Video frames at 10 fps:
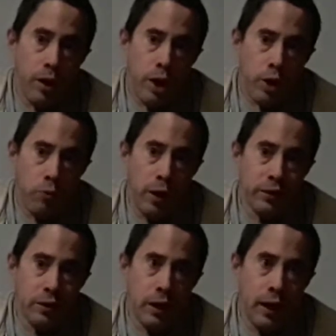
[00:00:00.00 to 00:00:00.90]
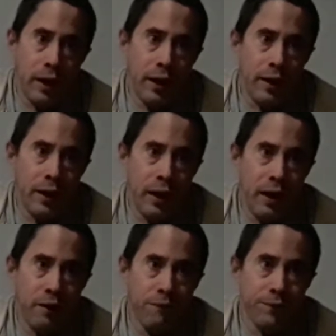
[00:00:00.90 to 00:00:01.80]
Granted, I
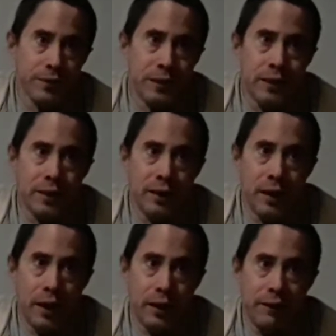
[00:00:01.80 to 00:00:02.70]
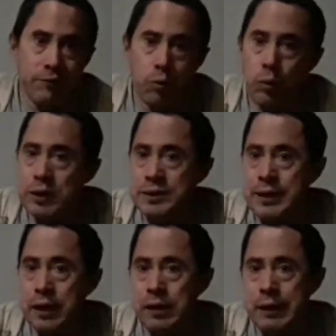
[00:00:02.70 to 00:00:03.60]
have seen that even the ones
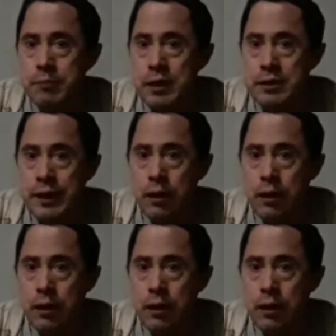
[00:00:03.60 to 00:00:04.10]
that claim that they are